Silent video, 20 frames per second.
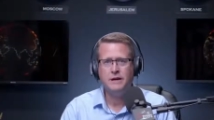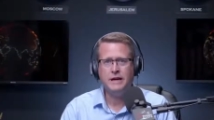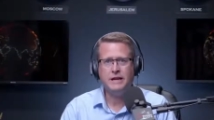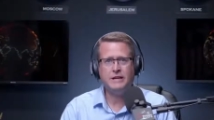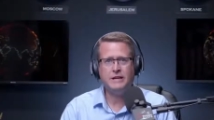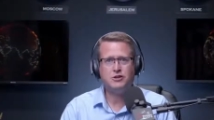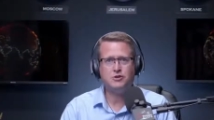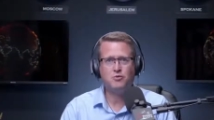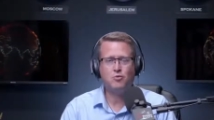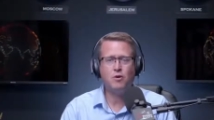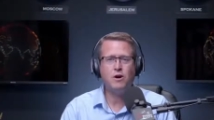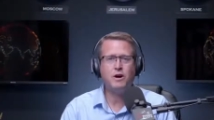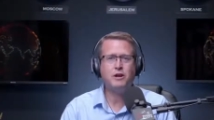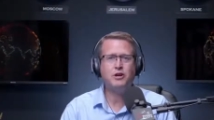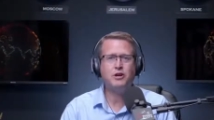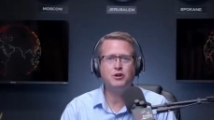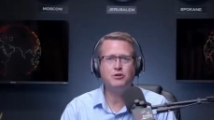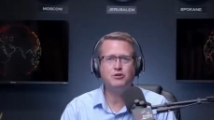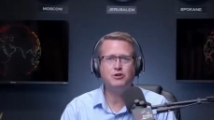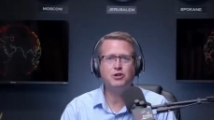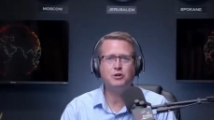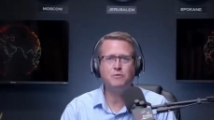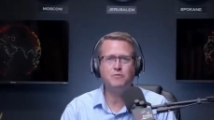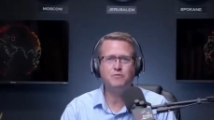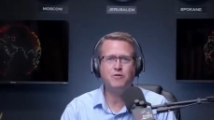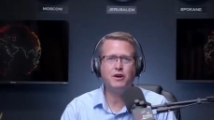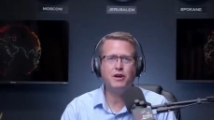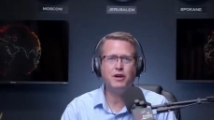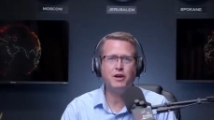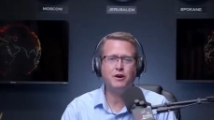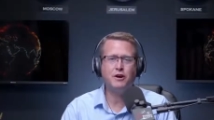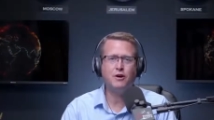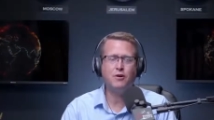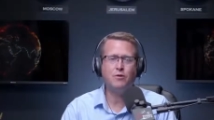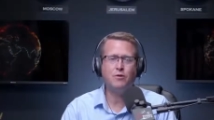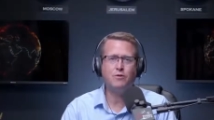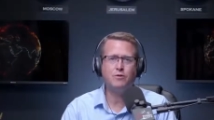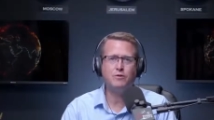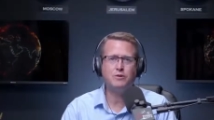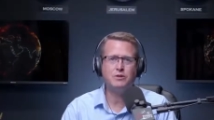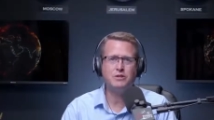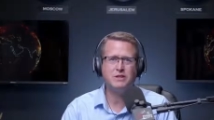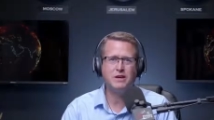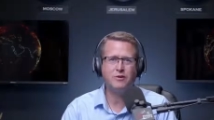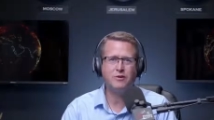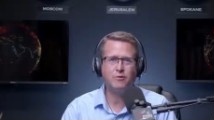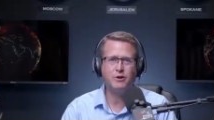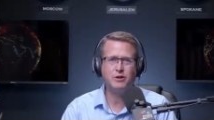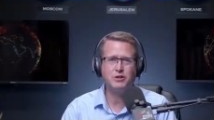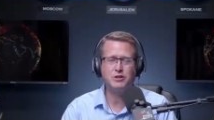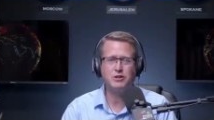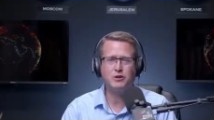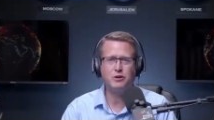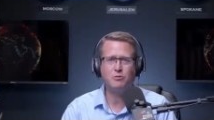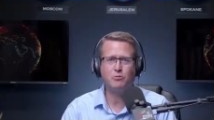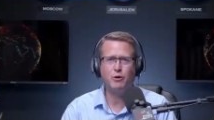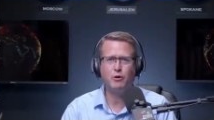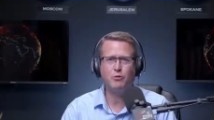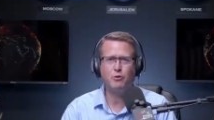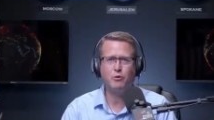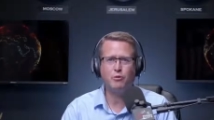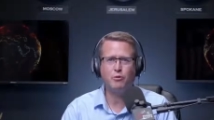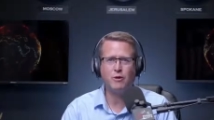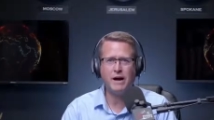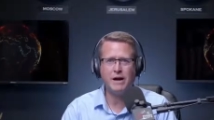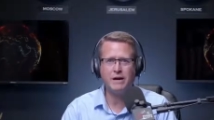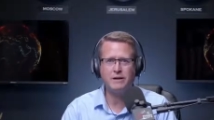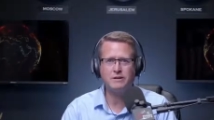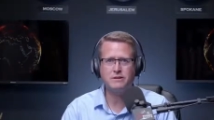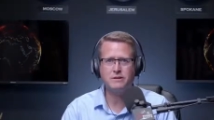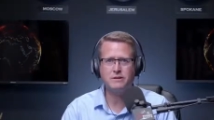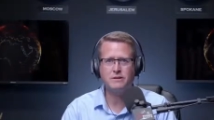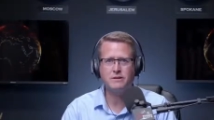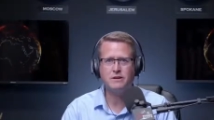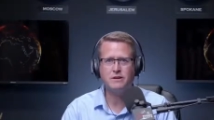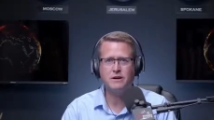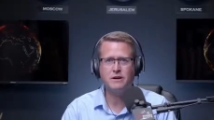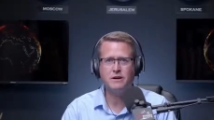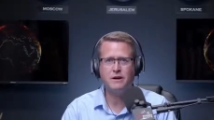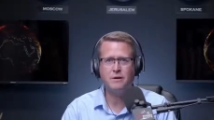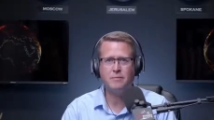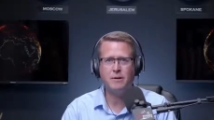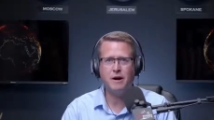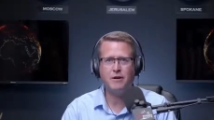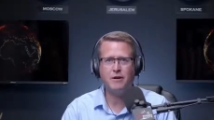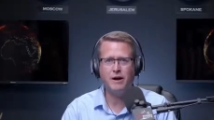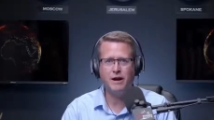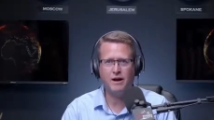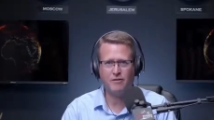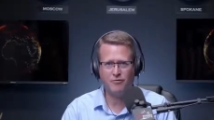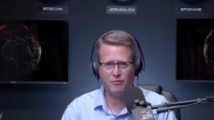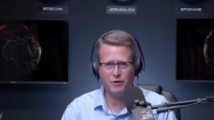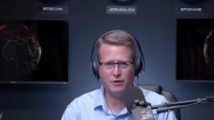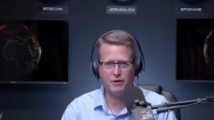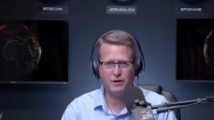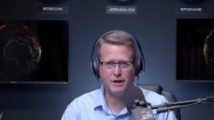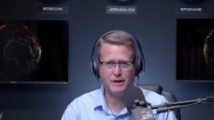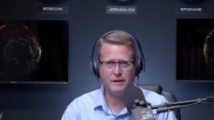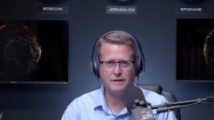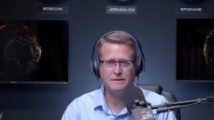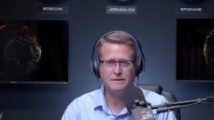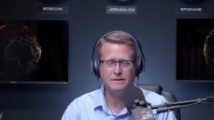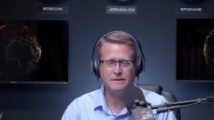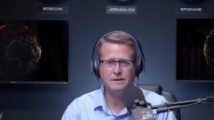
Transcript: And as one YouTube video said recently, we were right about everything.